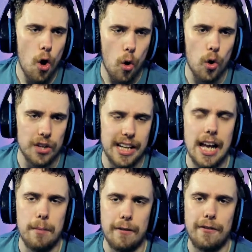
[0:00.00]
or the
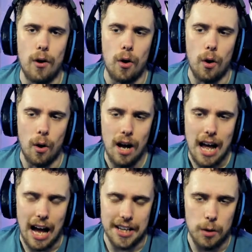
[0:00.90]
year before,
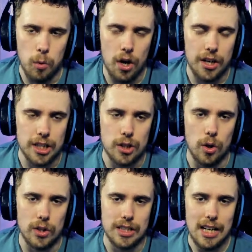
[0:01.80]
and they weren't as
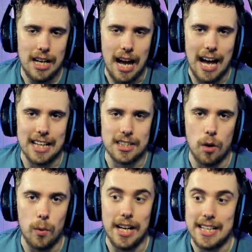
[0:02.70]
good as
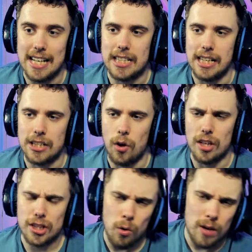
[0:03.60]
we initially thought. And
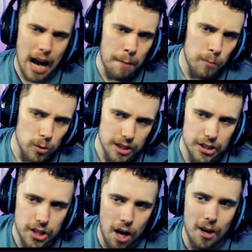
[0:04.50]
Sol Campbell's in
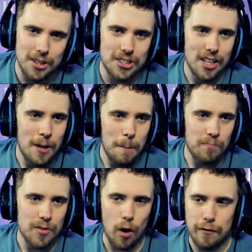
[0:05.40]
charge
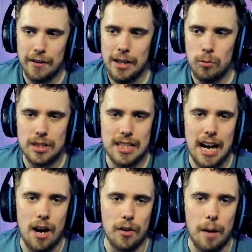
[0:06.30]
of Fleetwood
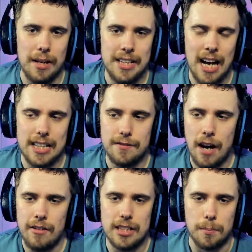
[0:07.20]
Town. I mean, that is
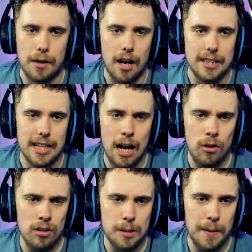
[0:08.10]
very surprising. How
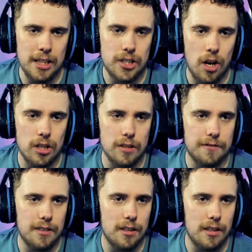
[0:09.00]
long has he been in charge of